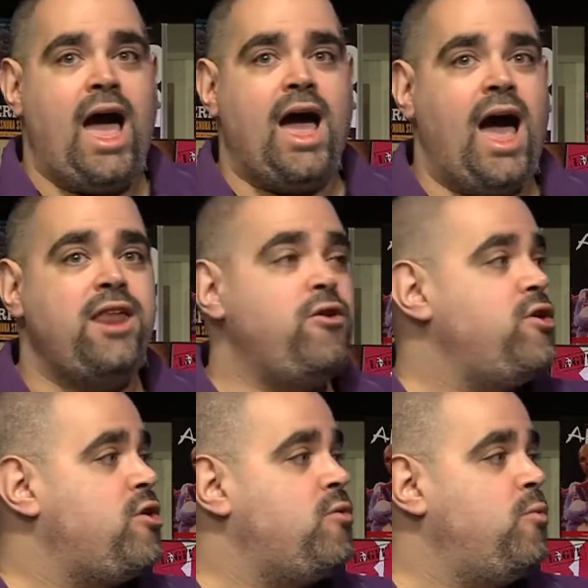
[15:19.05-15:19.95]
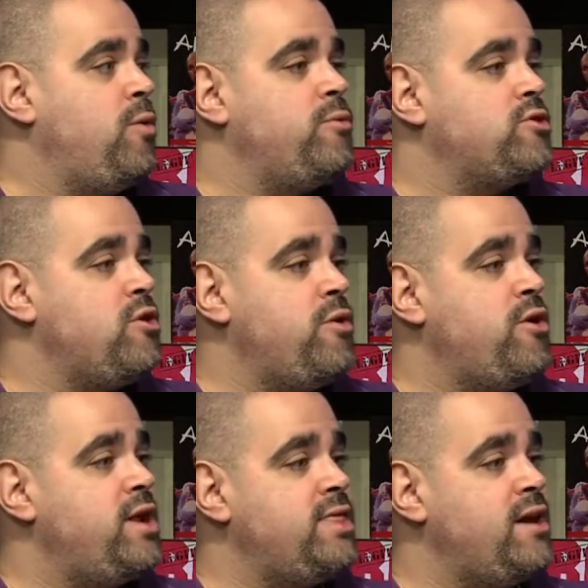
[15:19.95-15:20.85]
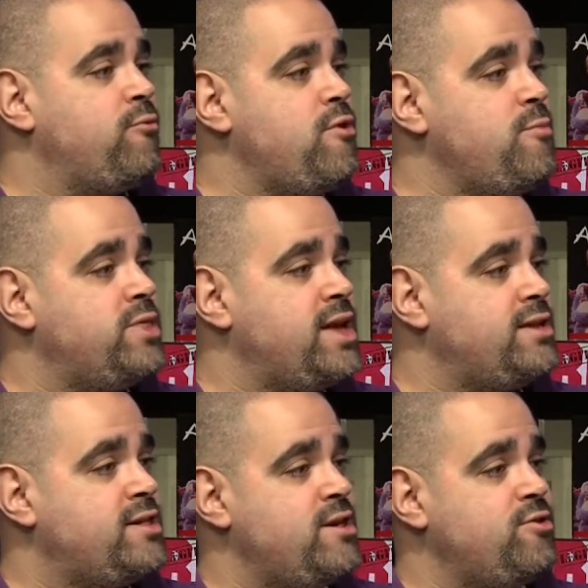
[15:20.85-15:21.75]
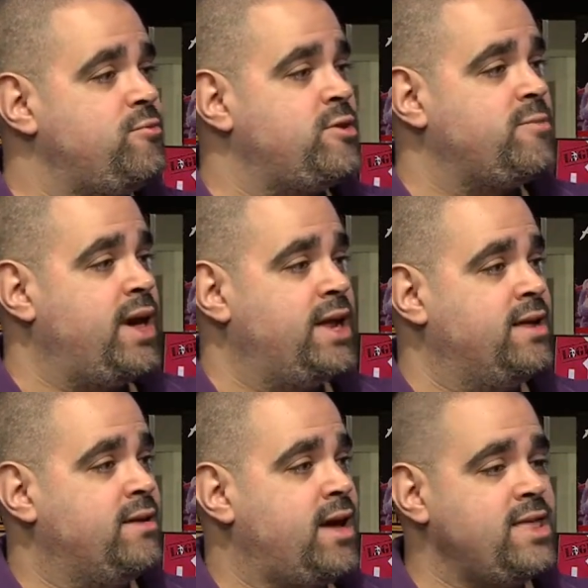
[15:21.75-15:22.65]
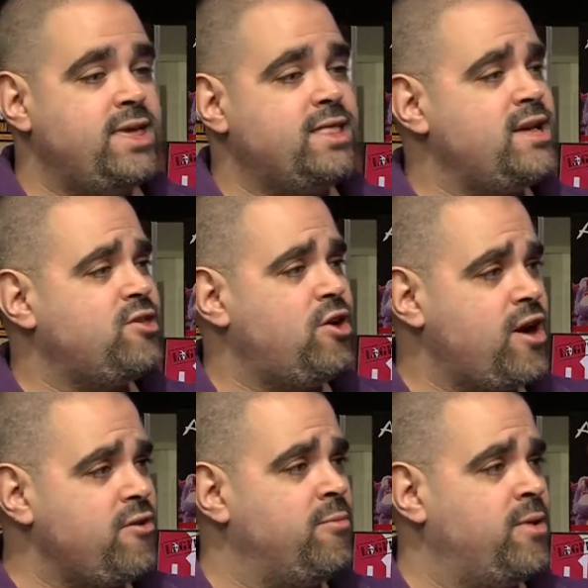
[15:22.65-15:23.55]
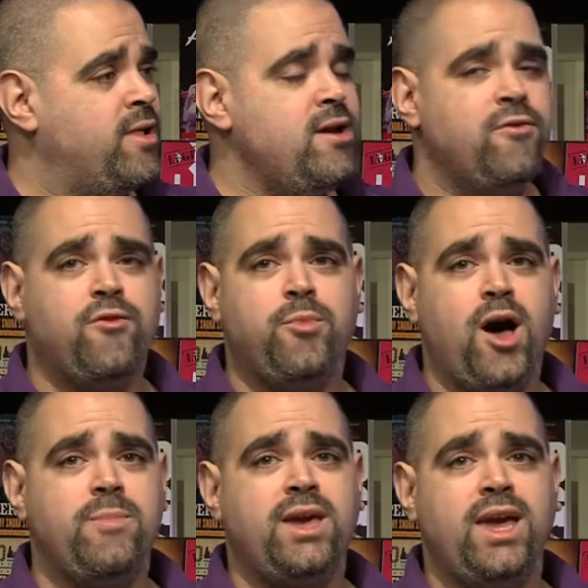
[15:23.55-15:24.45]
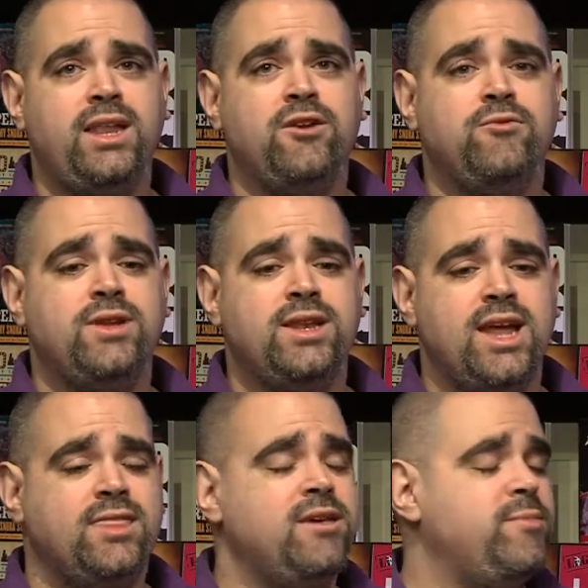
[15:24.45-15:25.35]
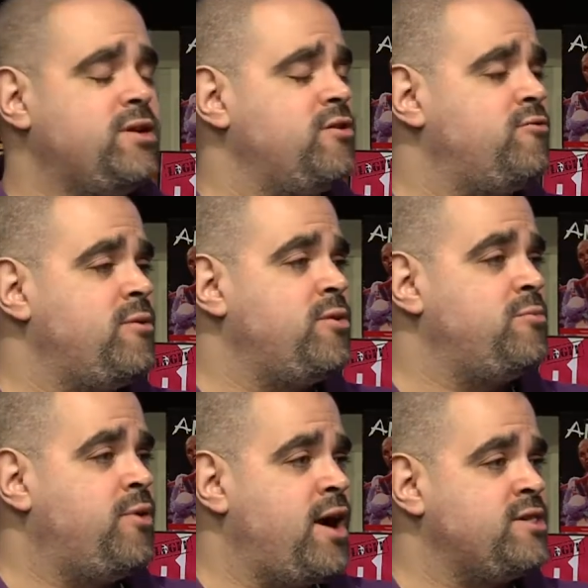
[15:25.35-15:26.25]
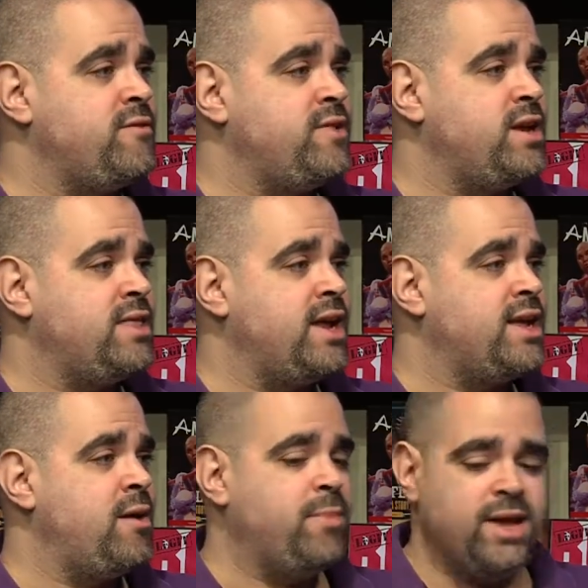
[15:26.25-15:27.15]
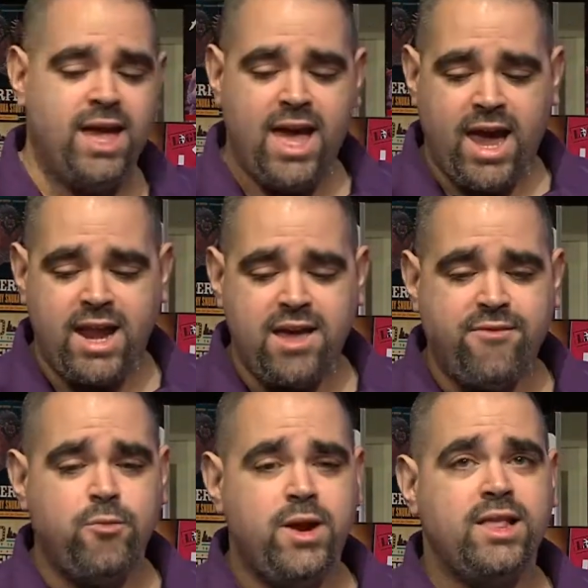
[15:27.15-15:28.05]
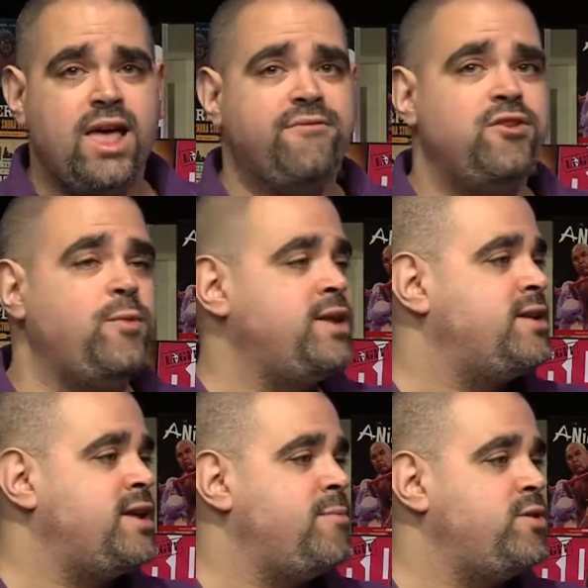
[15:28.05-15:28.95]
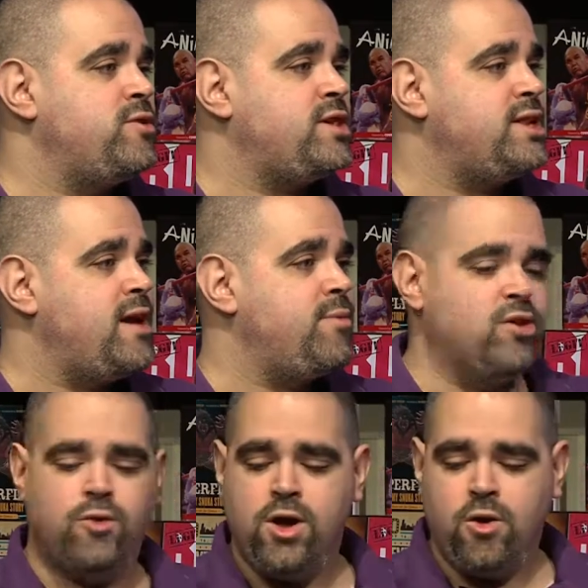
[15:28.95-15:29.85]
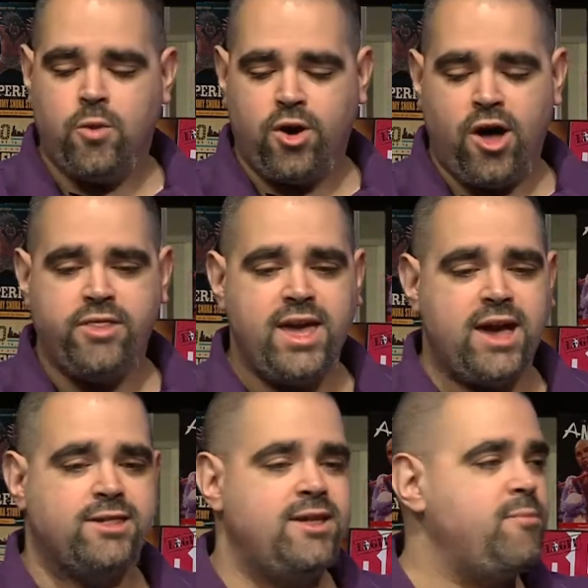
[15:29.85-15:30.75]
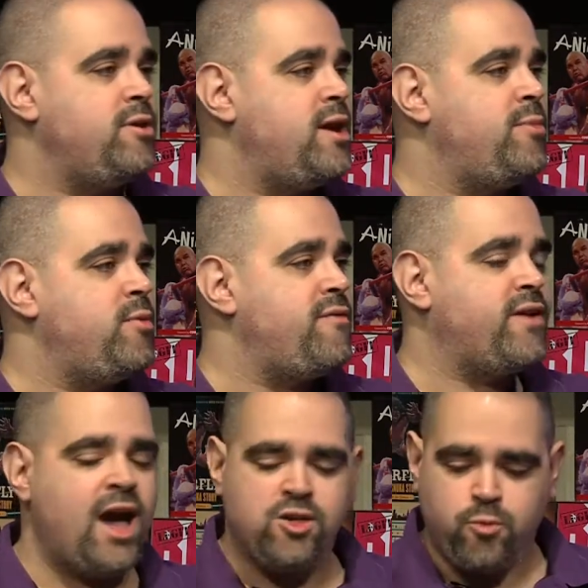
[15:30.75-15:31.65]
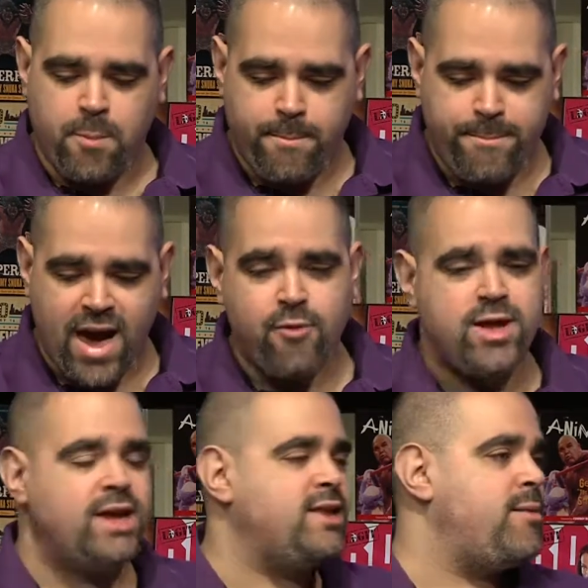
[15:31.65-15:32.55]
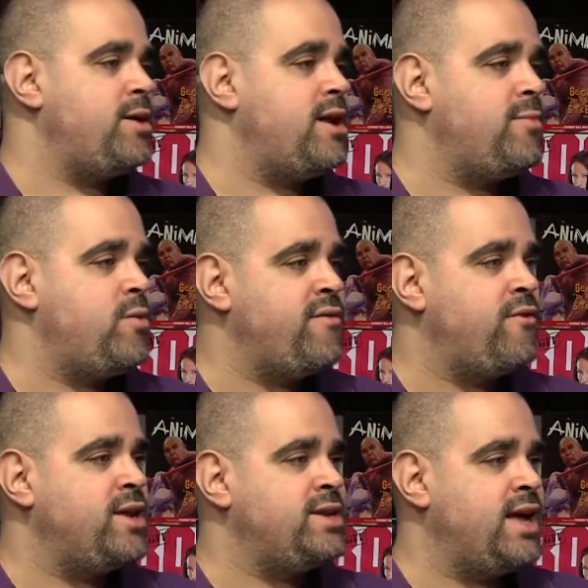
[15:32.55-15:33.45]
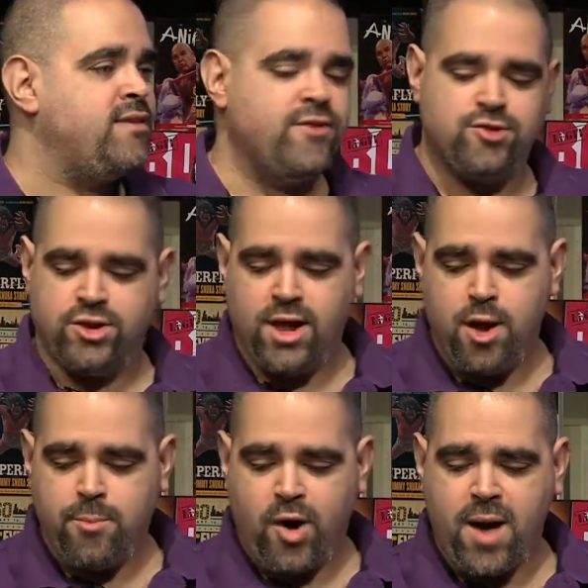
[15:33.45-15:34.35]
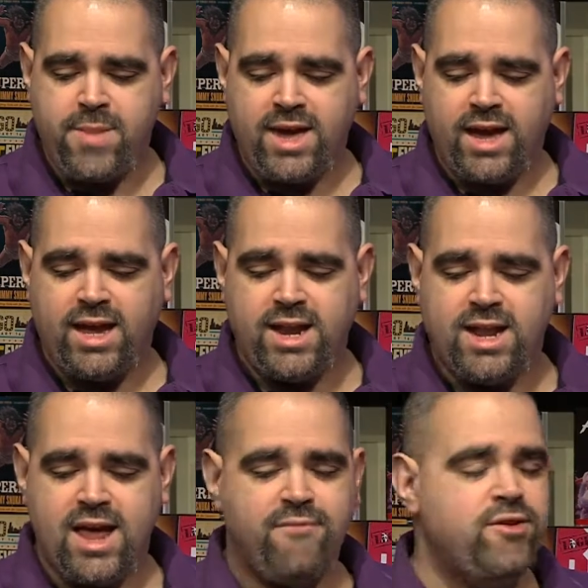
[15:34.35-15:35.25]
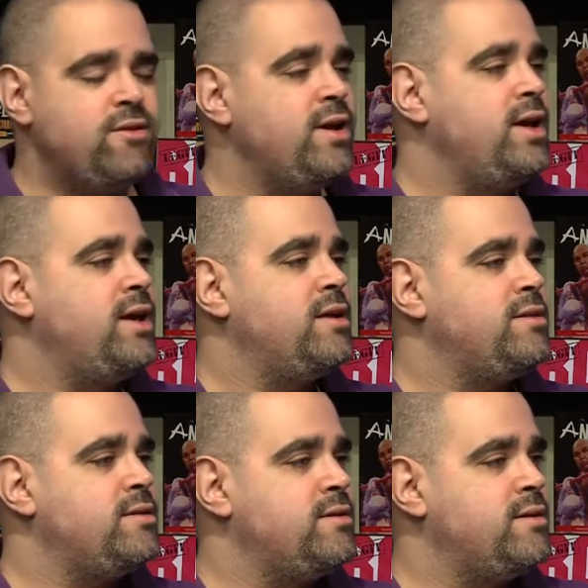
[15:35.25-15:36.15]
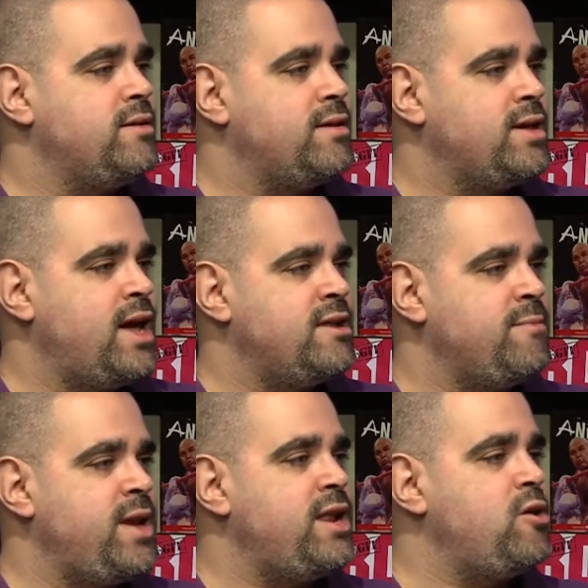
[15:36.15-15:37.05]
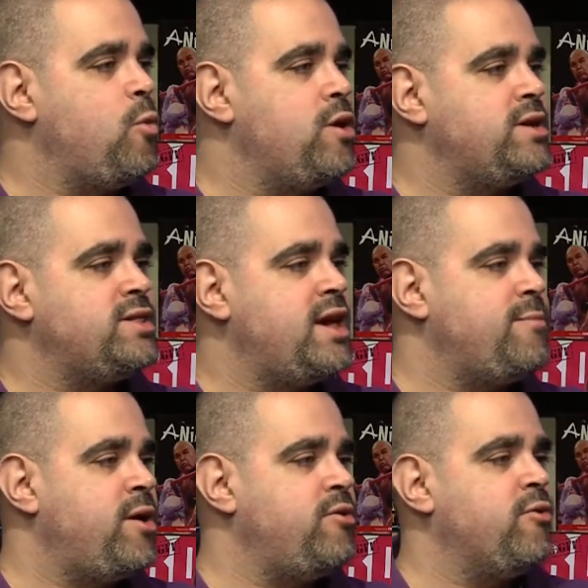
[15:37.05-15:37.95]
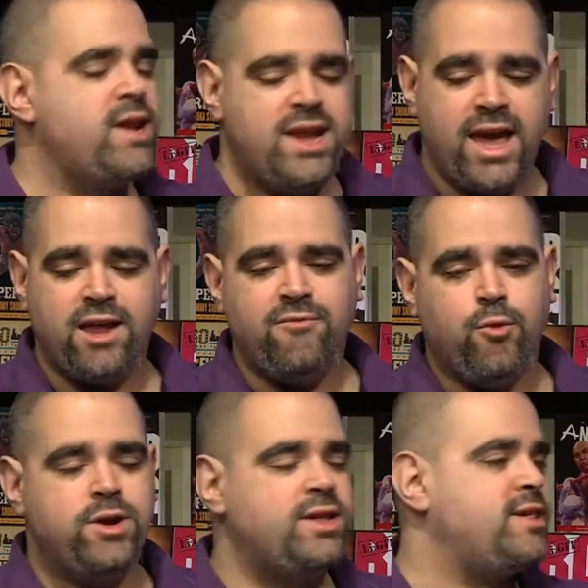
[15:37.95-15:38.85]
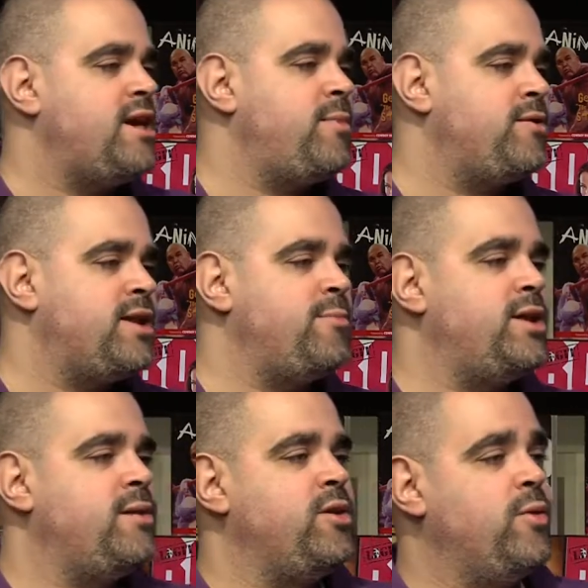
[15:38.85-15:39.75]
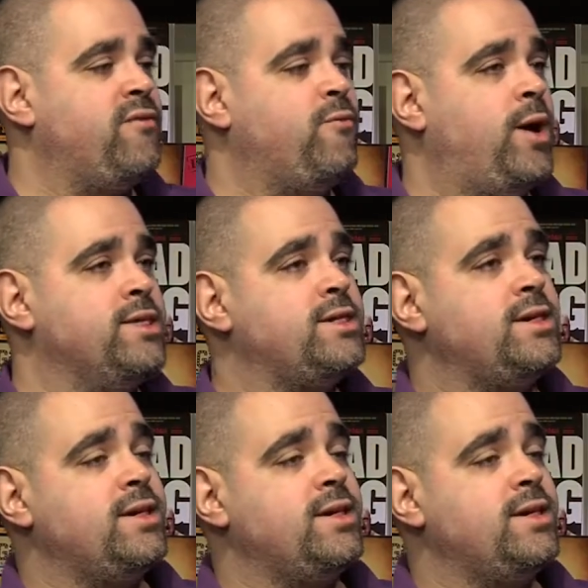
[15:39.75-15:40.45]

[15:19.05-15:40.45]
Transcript: I don't know what was going on in that room when that decision was made. I think that's horrible. For Bobby Heenan, who did nothing but contribute positively to that company, and even when he left and went to WCW, when all the ex-WWF guys were burying WWF on television, Bobby Heenan never had a demeaning word to say about, or a negative word to say about WWF once.